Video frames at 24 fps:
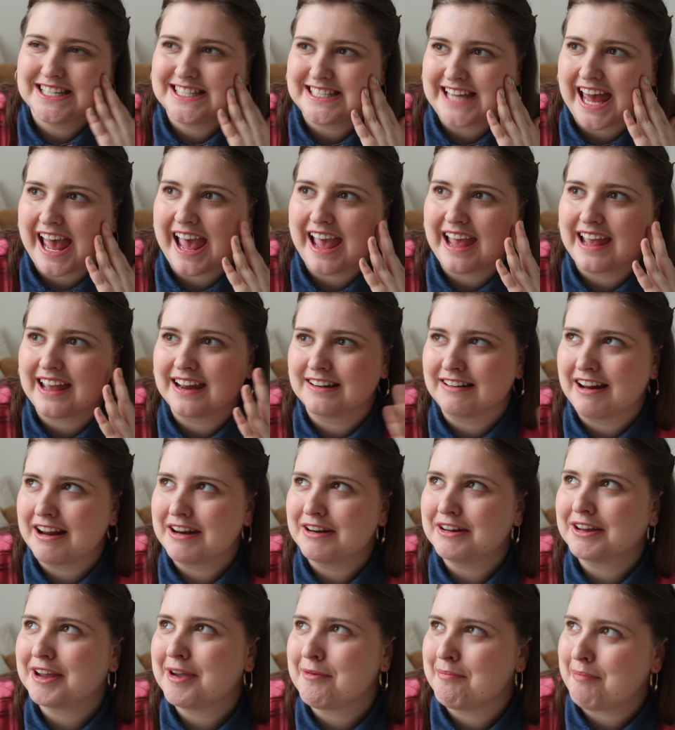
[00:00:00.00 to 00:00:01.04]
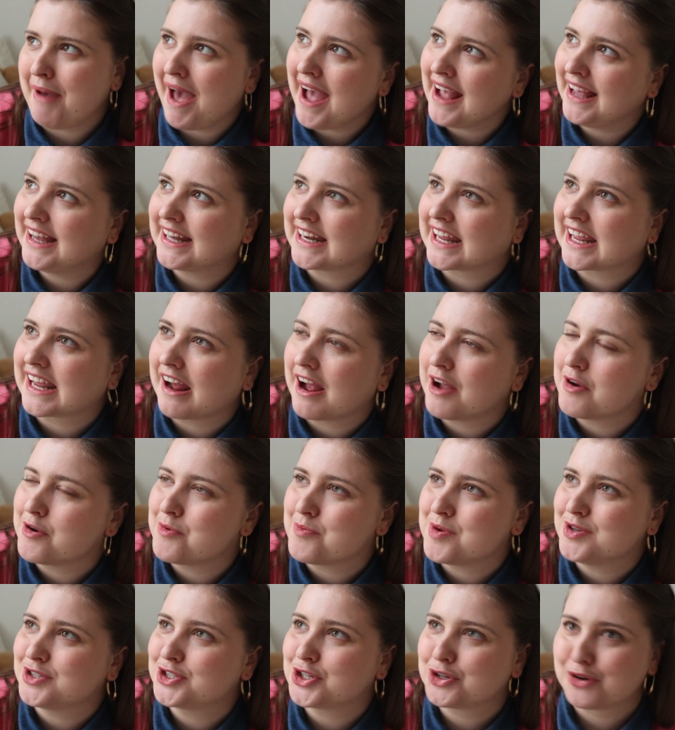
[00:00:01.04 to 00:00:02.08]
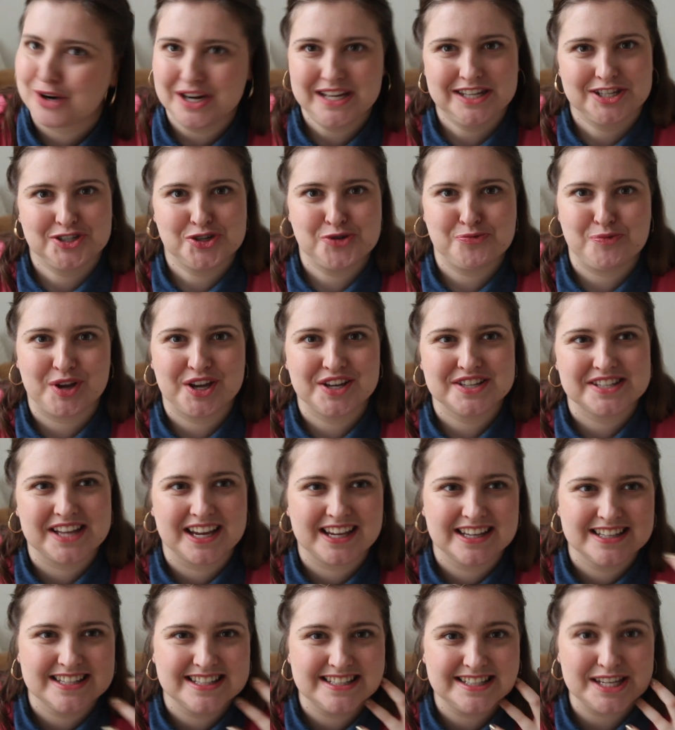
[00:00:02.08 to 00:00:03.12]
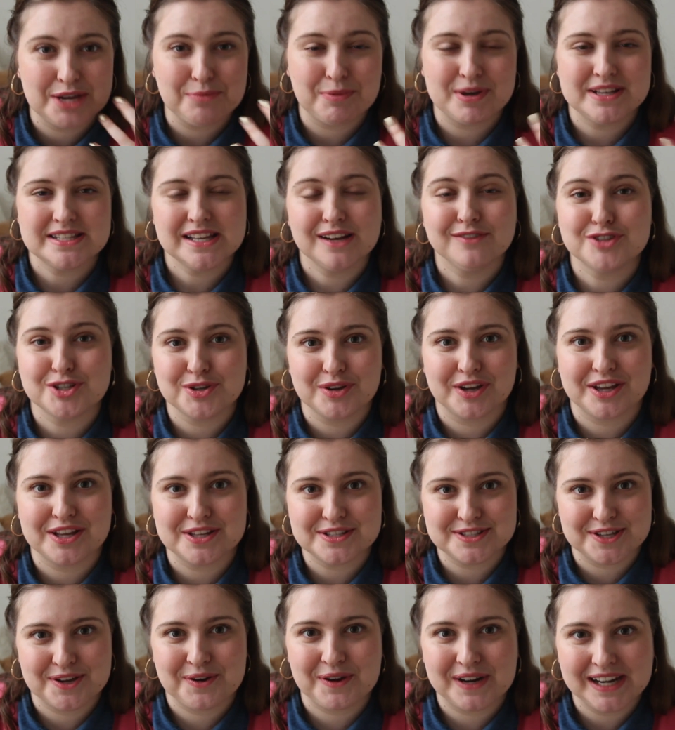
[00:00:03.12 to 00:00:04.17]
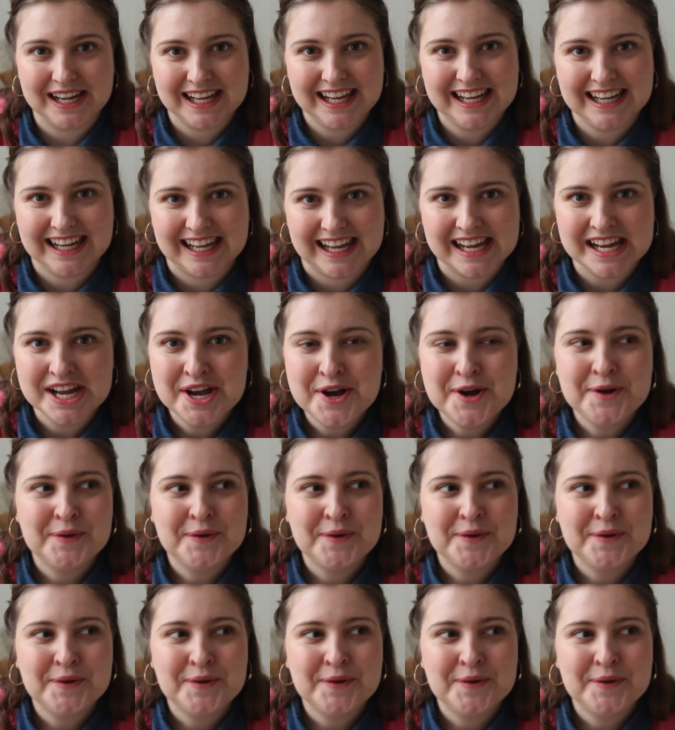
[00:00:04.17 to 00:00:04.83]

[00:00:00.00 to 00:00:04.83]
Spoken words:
a day, and like looking back at it I almost cringe because I can see myself doing it so clearly.